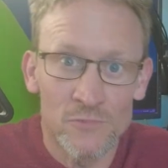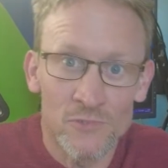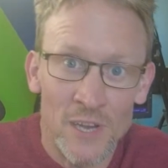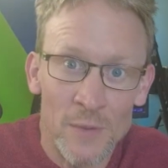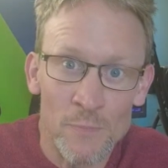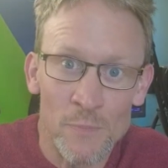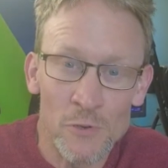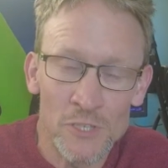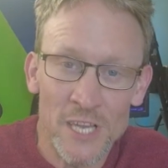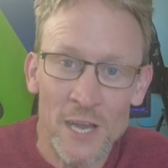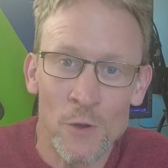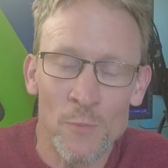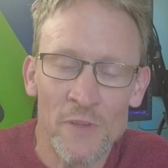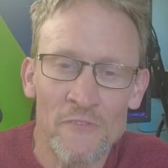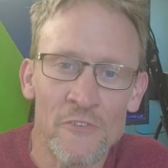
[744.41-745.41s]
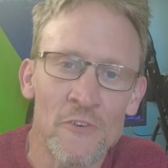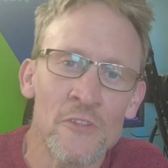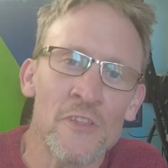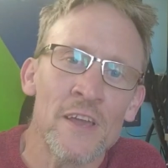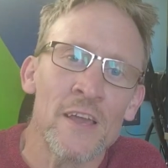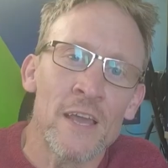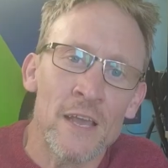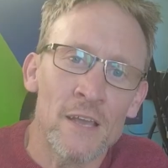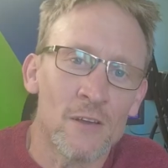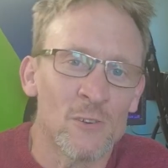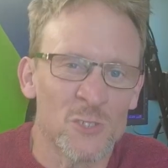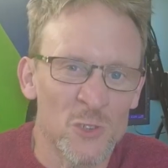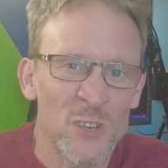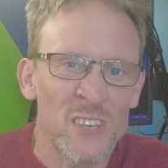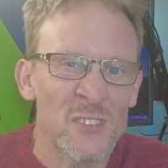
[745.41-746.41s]
Try and push it out a bit further. It
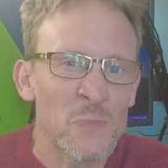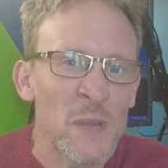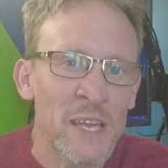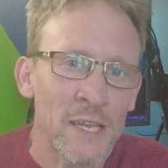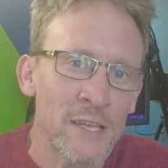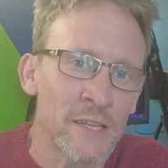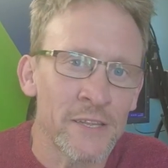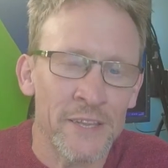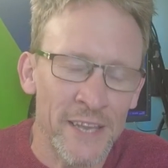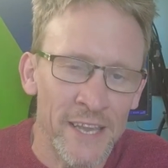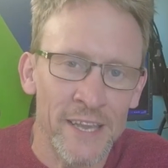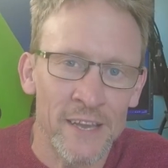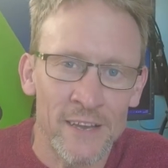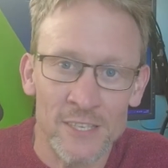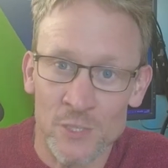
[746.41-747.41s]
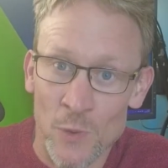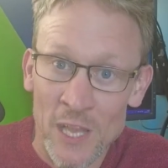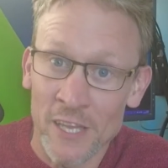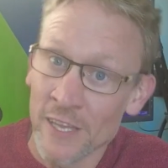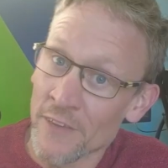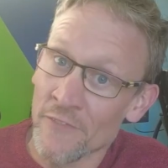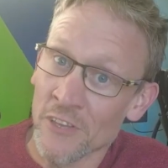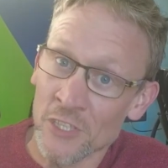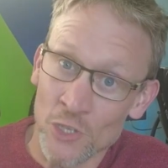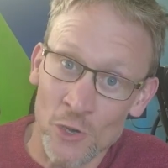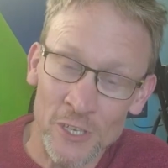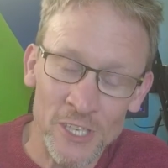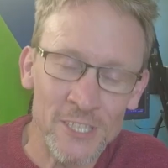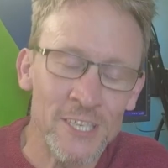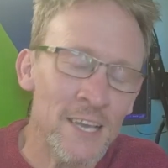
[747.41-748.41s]
also gives me a little indicator as well that you've
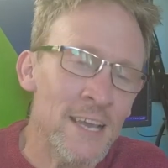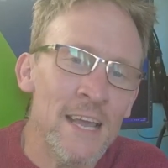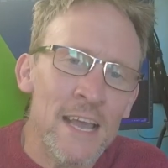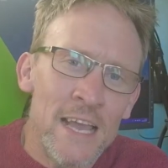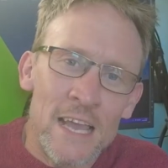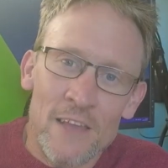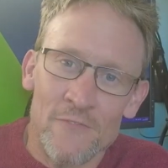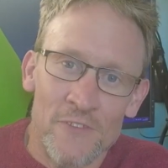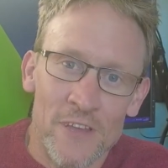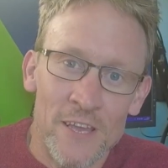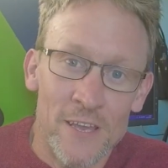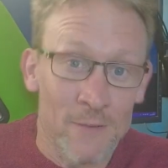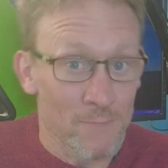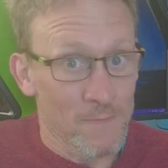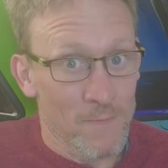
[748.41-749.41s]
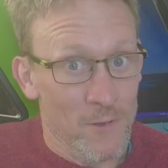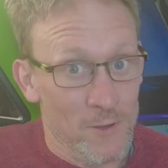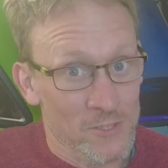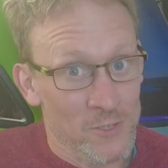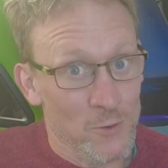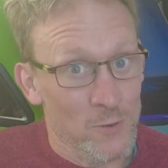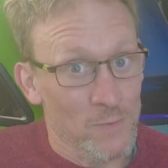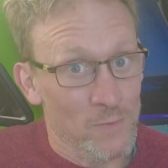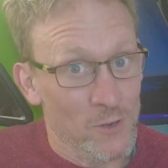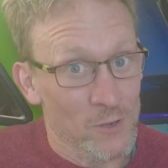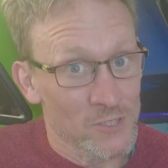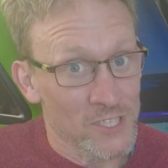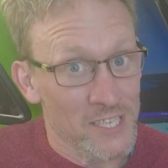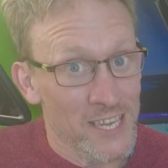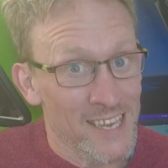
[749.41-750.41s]
enjoyed it. If you also
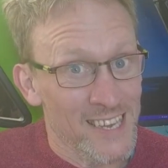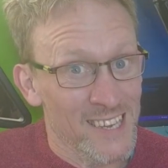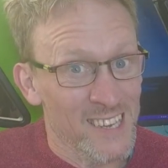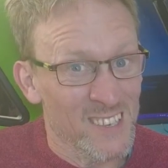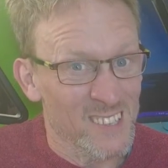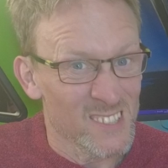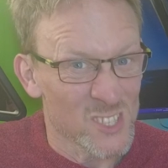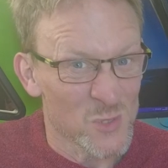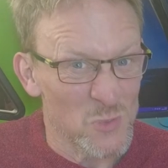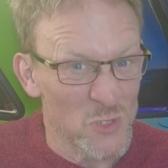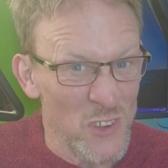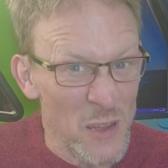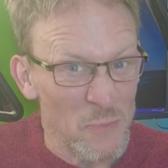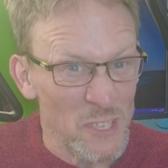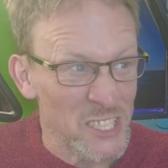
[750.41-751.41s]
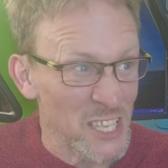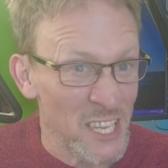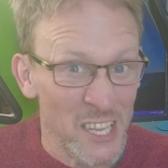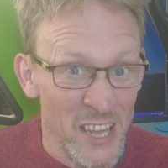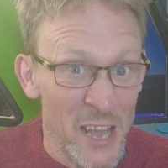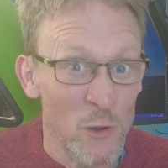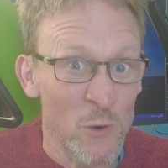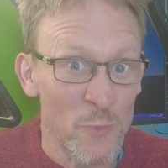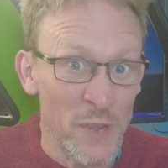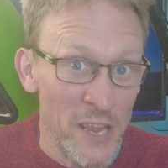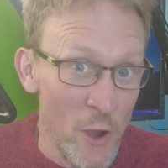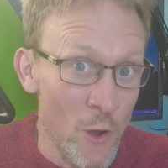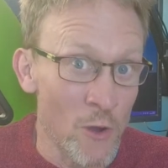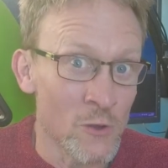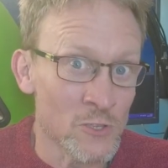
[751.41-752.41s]
consider subscribing to the channel, that would
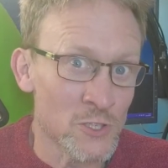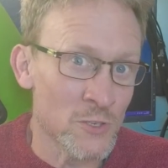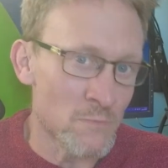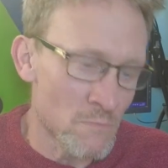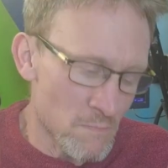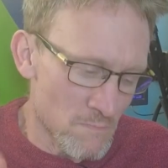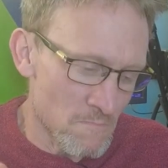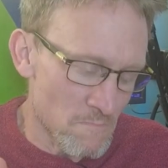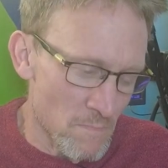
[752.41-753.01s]
be awesome.